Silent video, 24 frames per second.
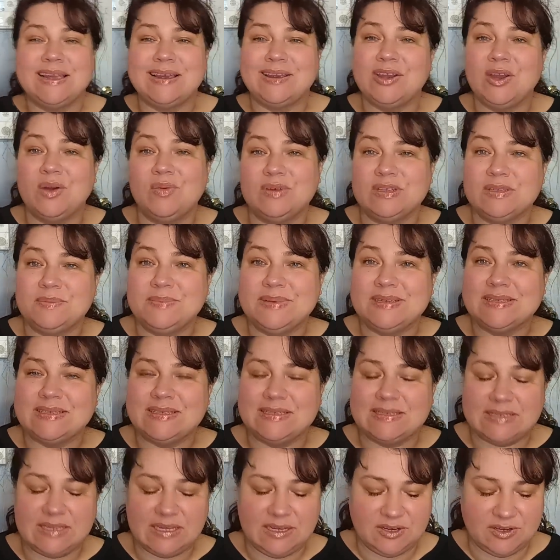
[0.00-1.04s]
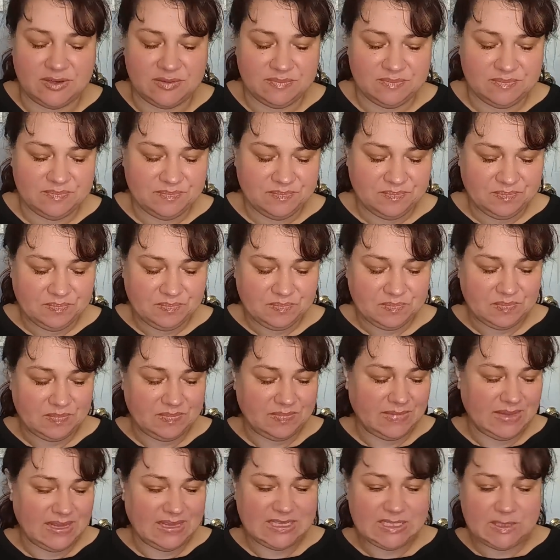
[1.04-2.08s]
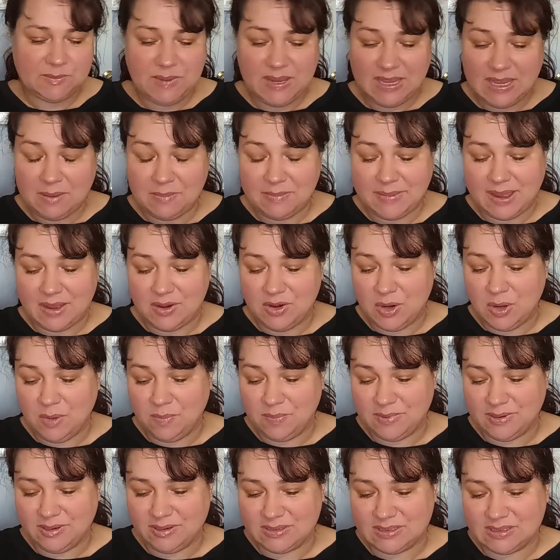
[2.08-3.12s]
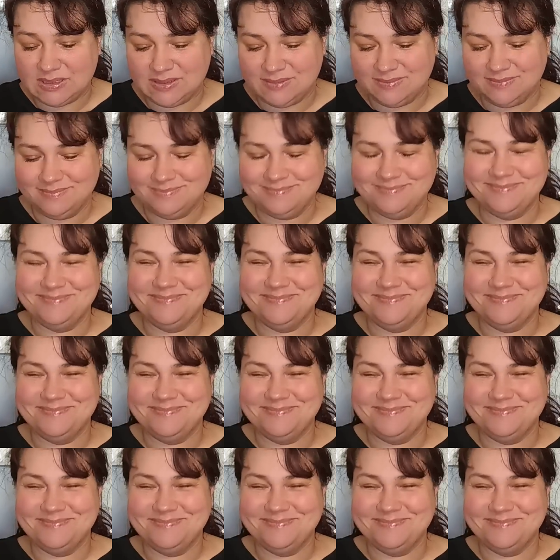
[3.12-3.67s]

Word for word: like no one's business here. Speaking about notebooks,